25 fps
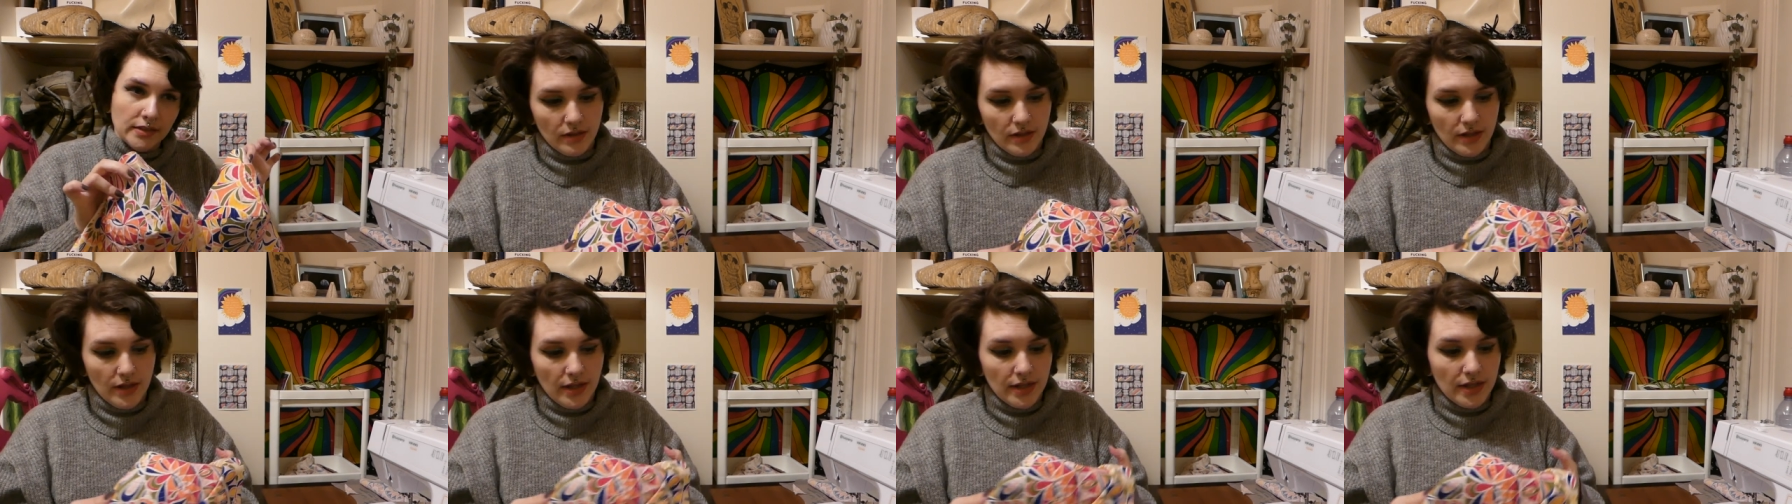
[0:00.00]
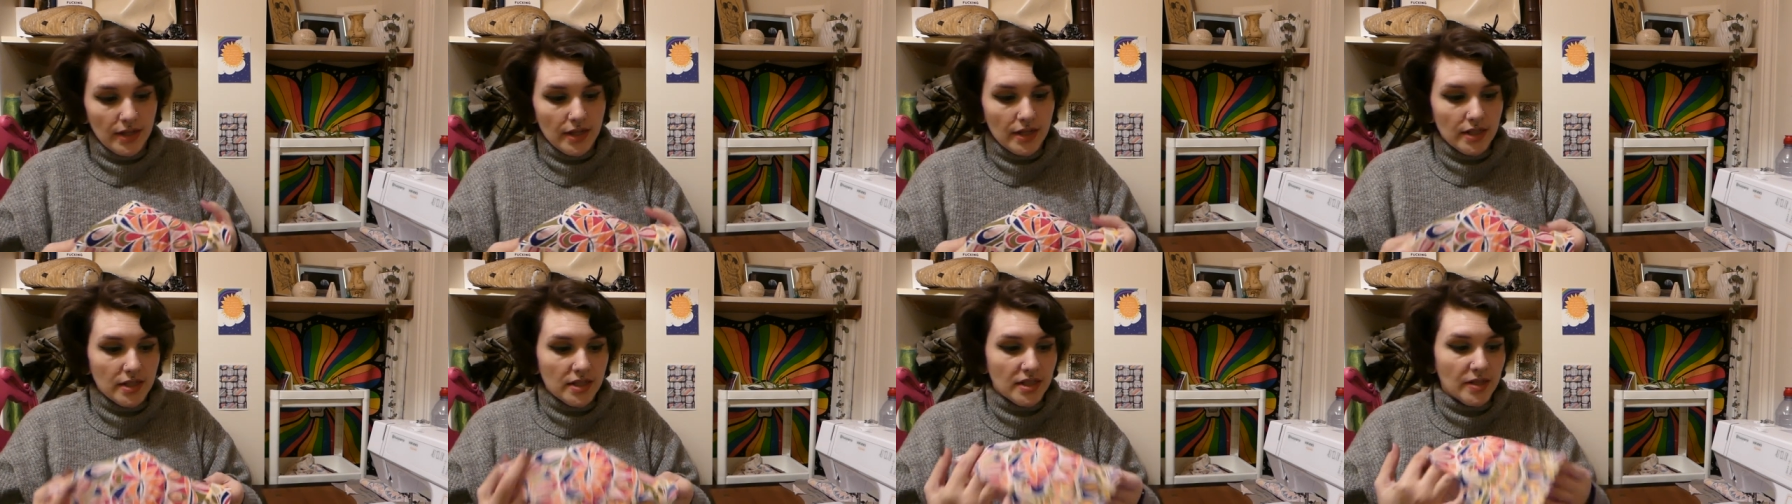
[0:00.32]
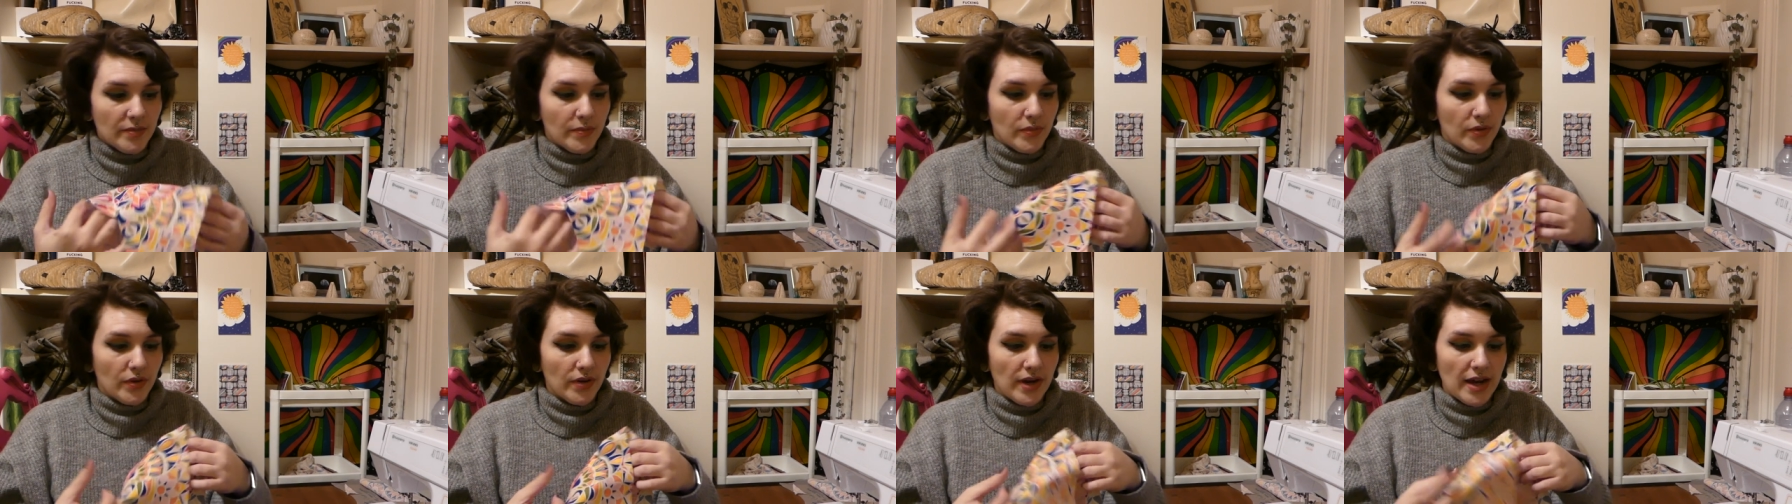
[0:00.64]
I need to
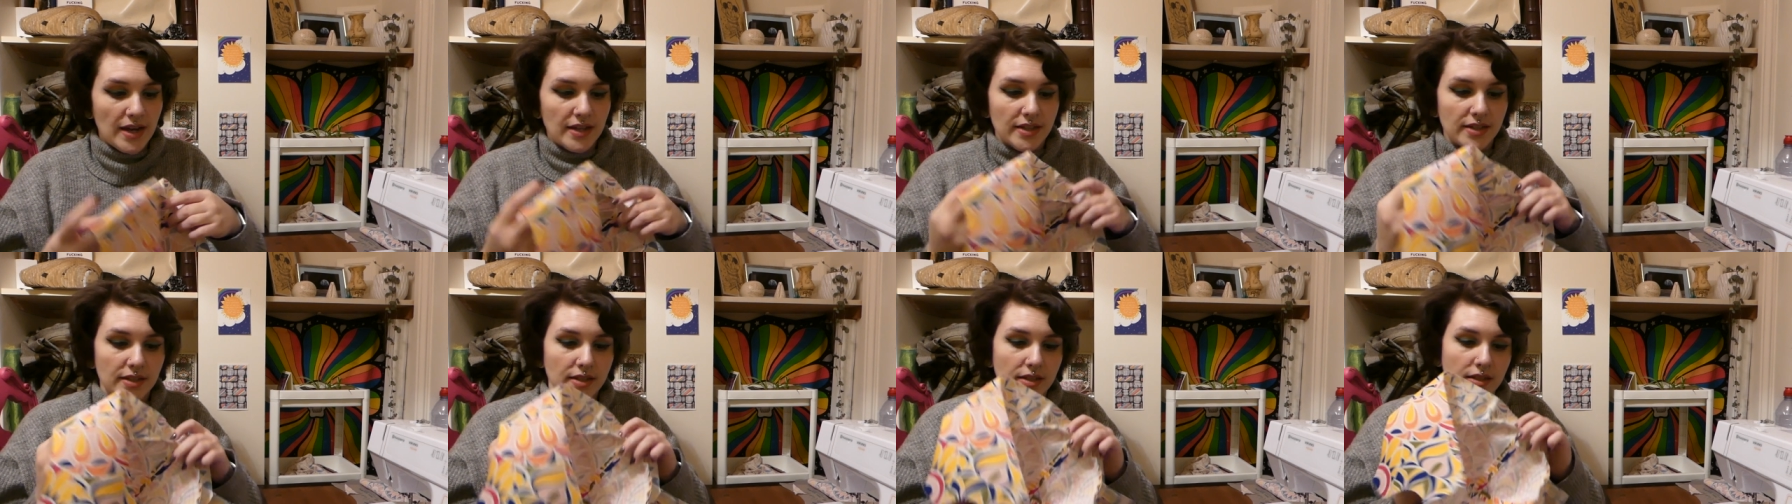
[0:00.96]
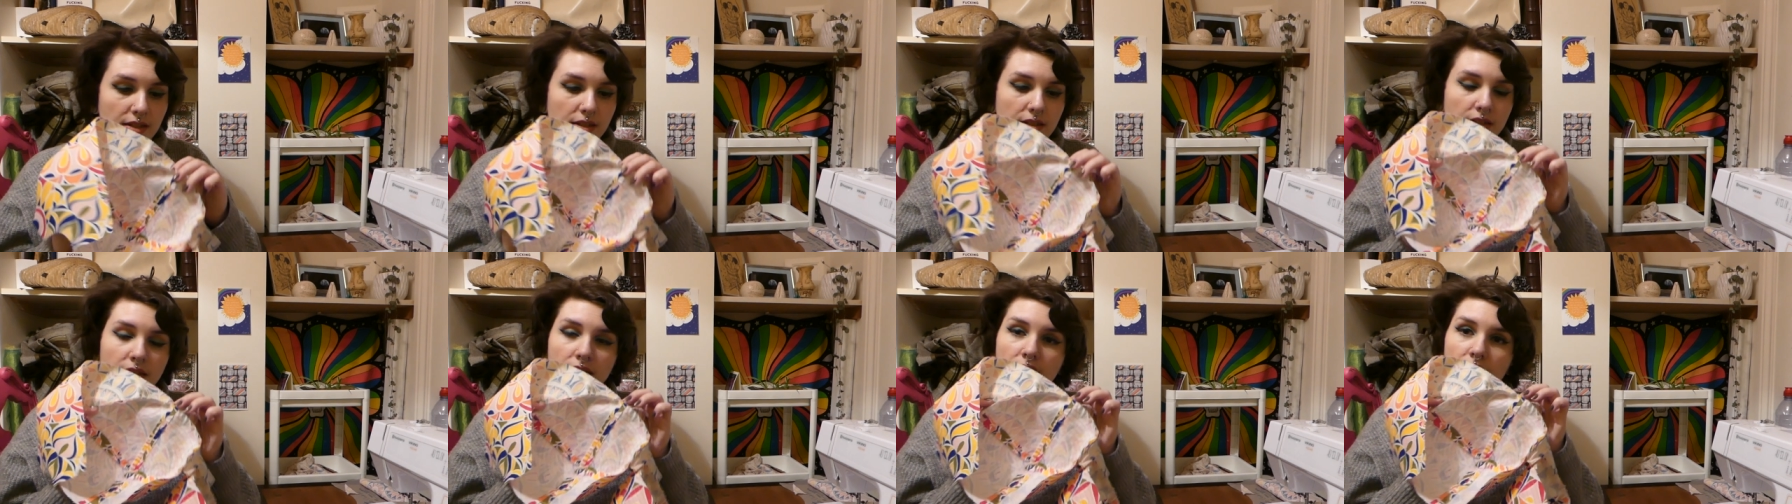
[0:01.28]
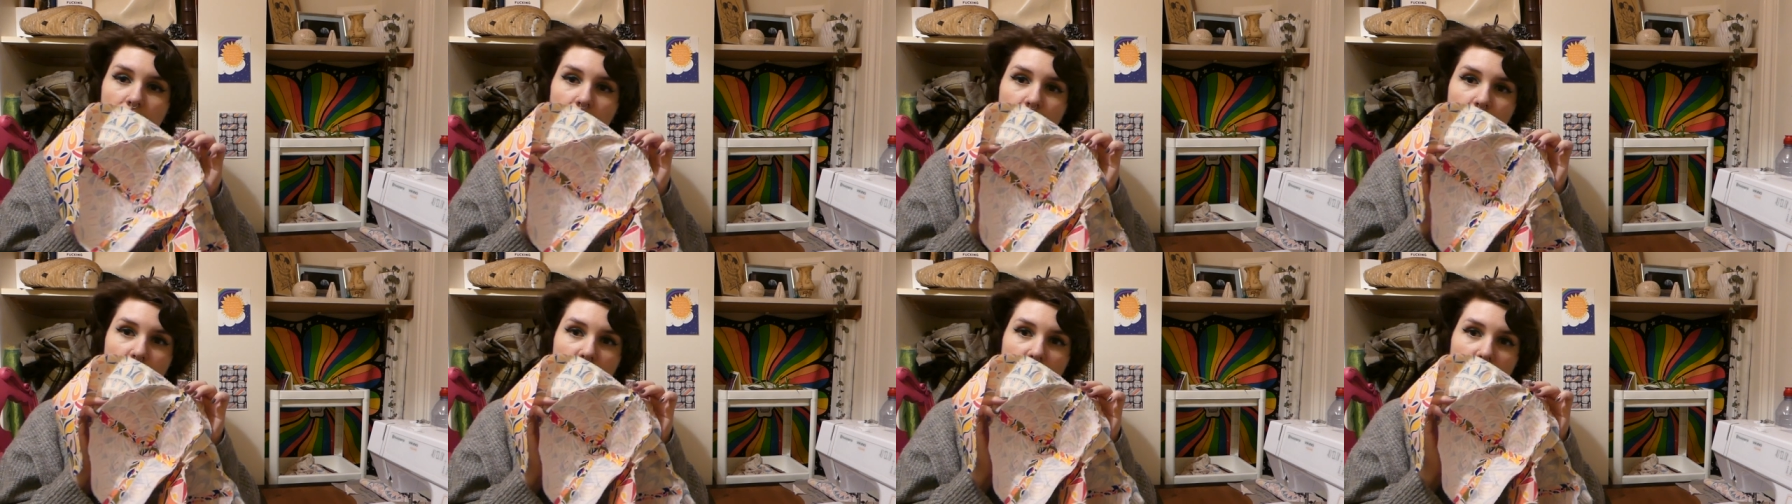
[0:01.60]
press the
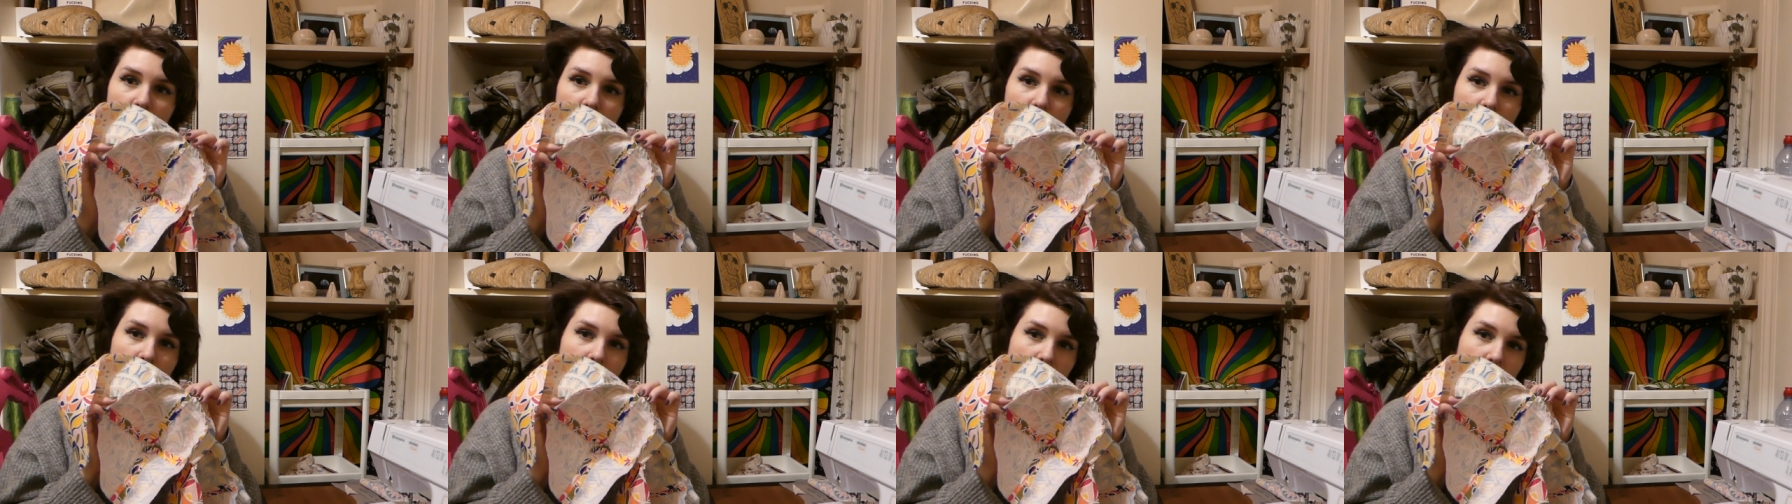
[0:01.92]
seams